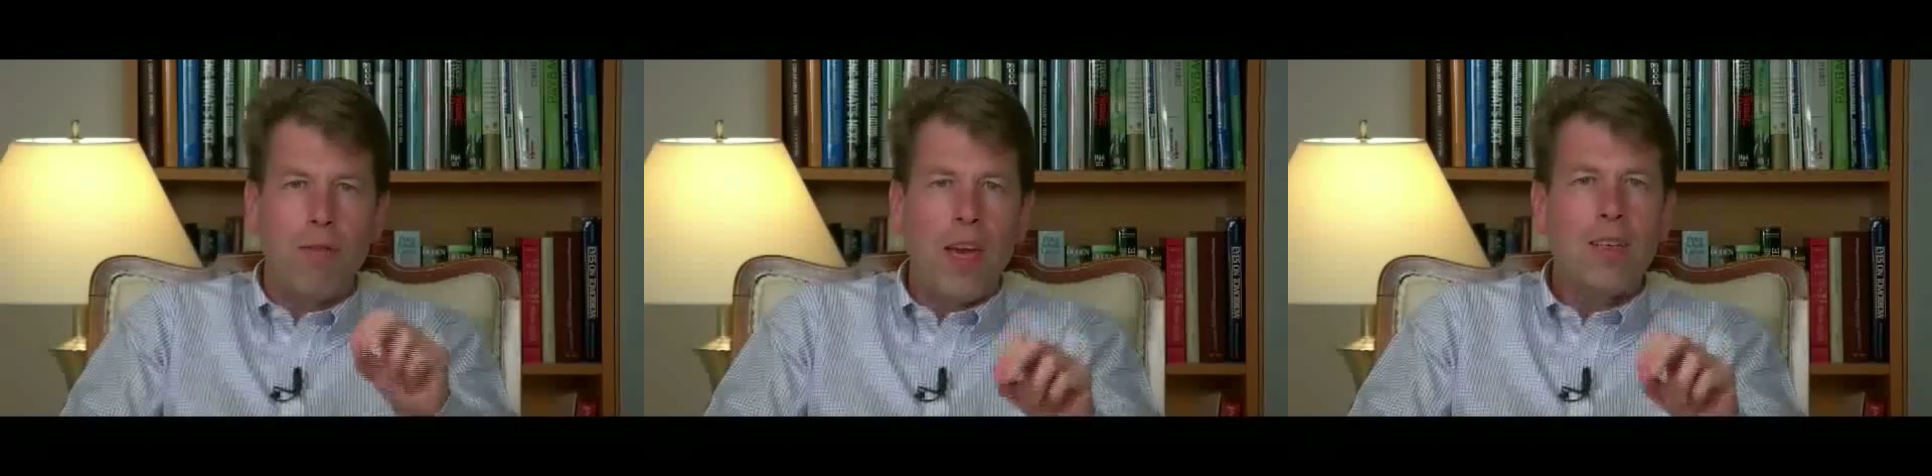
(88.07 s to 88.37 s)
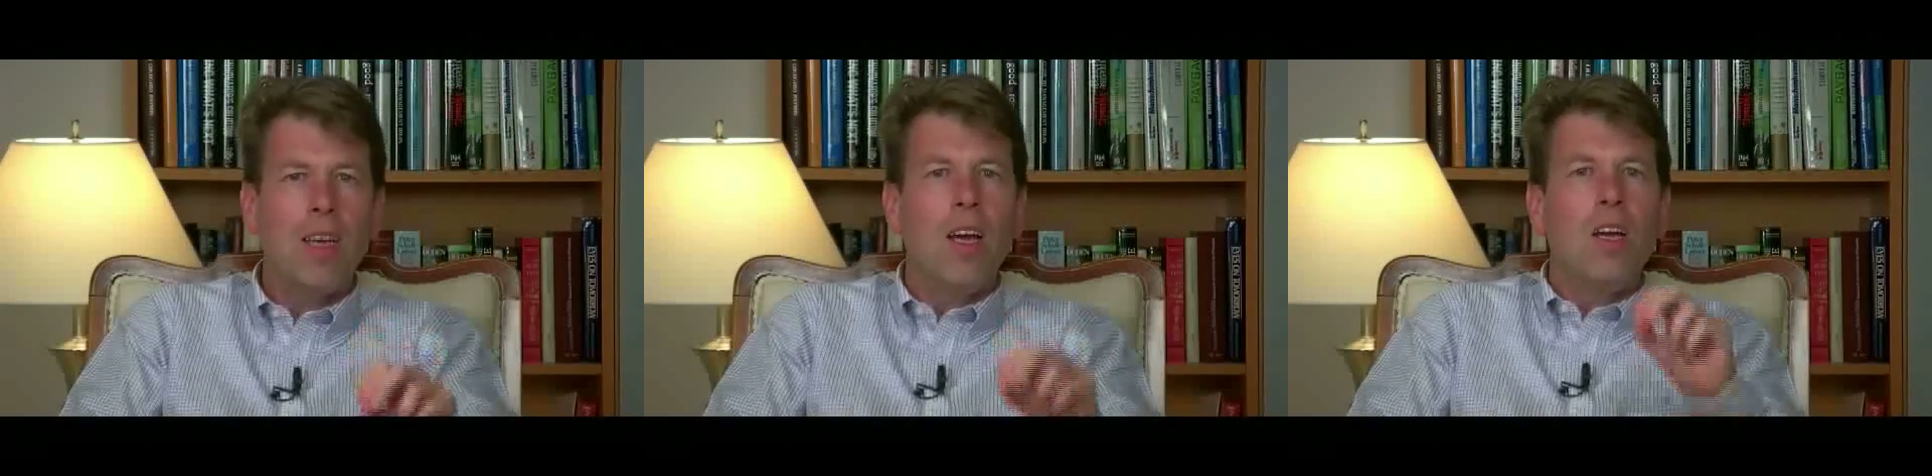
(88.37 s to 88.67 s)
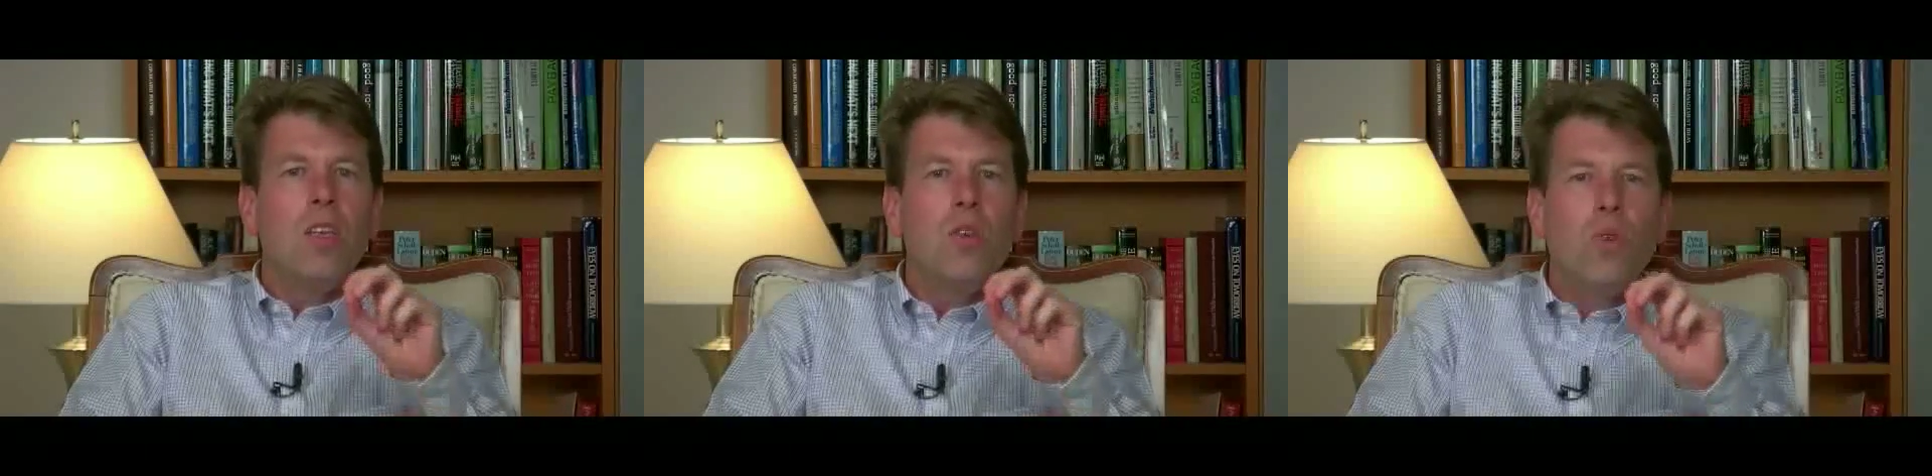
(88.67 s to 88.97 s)
In fact,
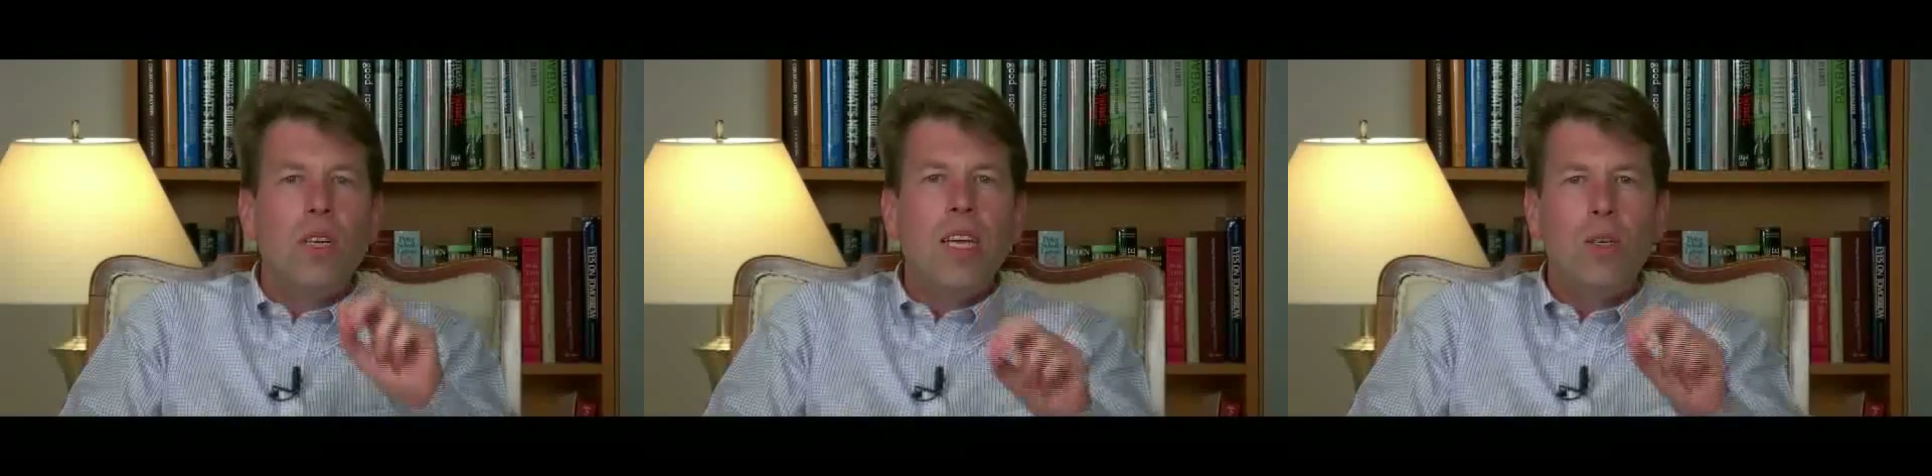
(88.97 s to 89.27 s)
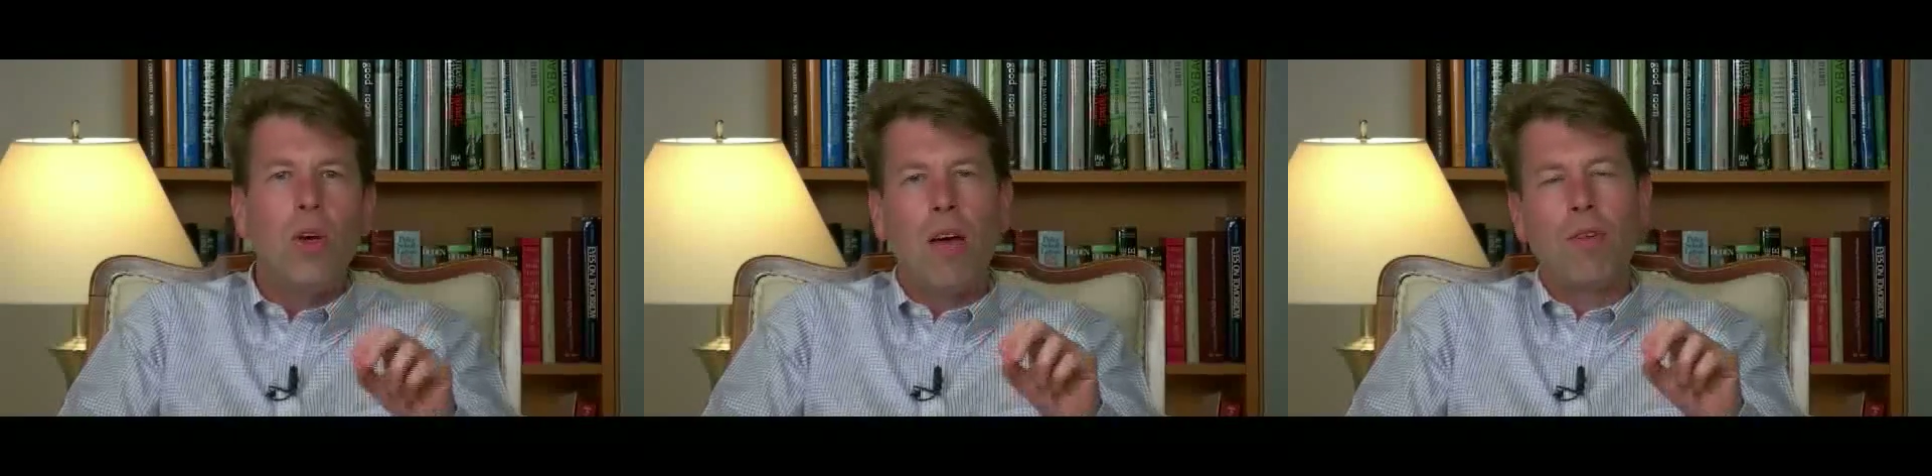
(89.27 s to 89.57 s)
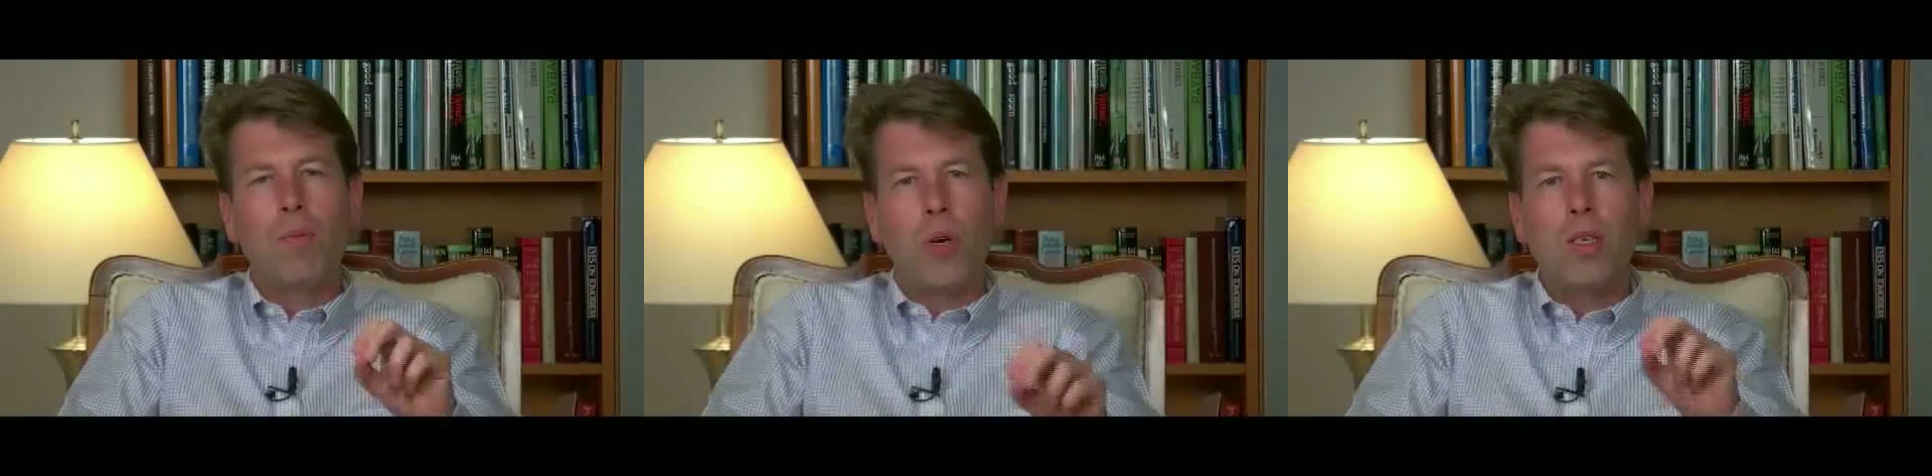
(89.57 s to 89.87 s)
you need to
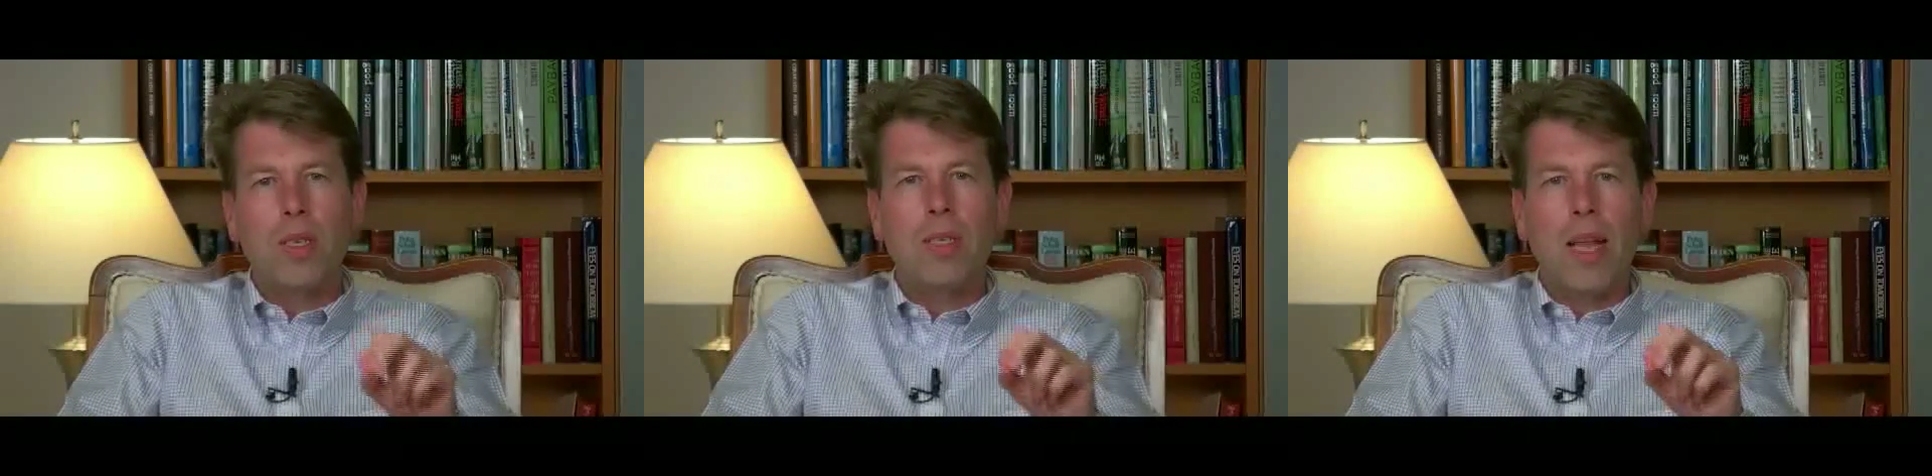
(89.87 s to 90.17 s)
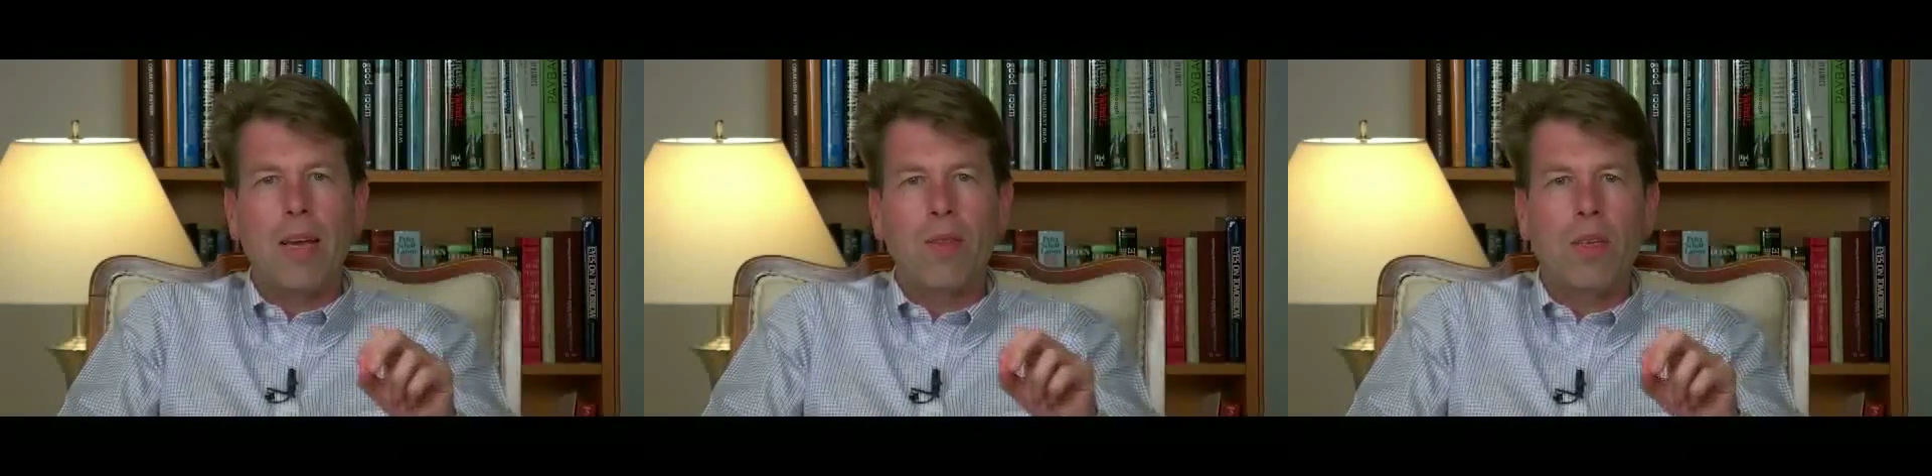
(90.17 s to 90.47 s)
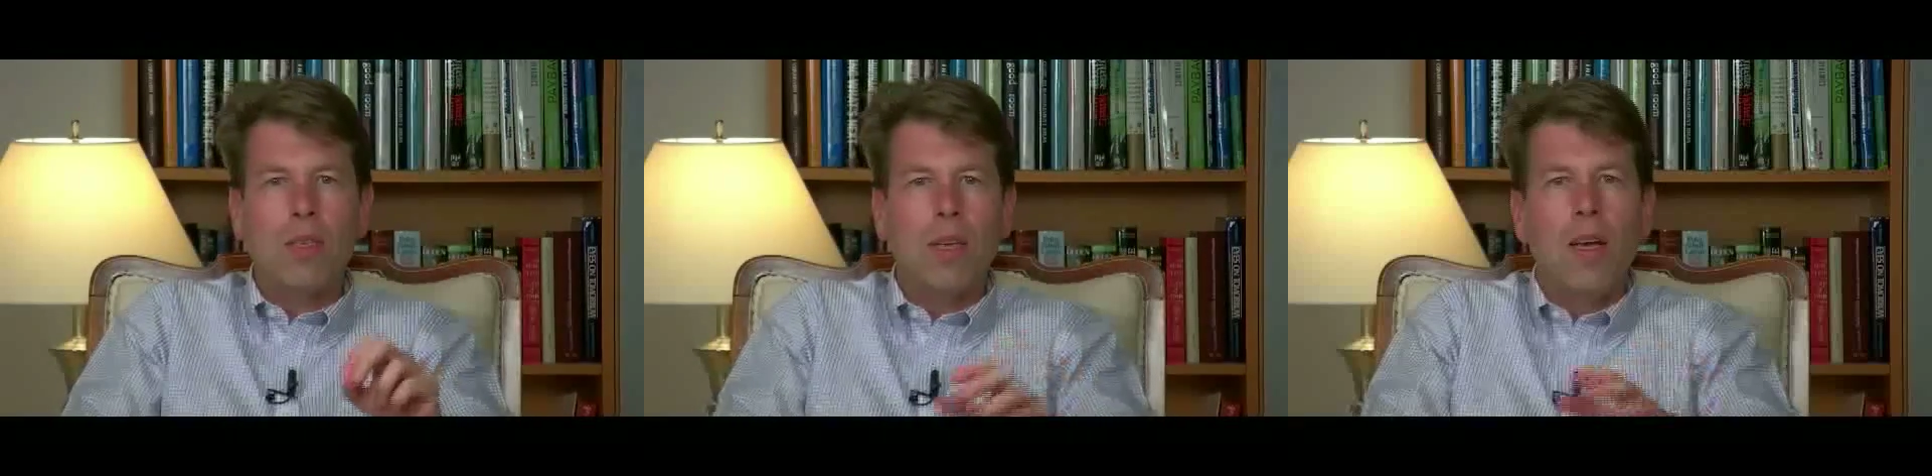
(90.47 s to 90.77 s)
have a process like
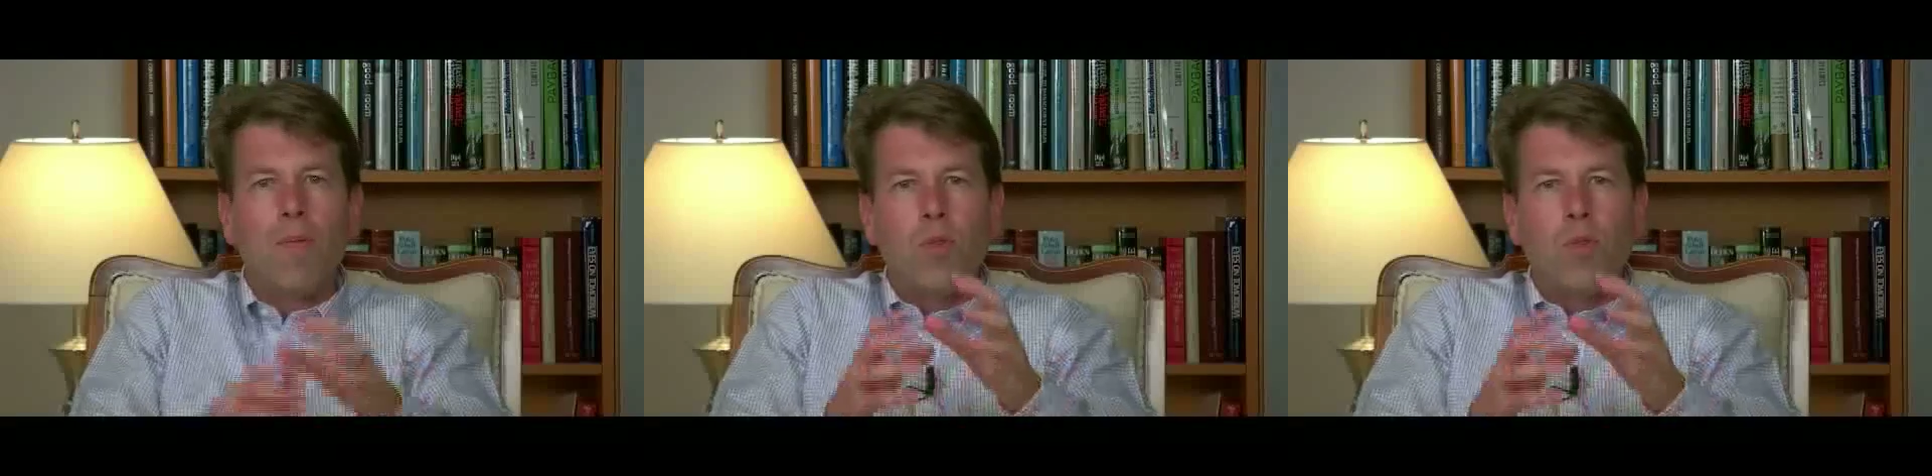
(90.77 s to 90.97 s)
this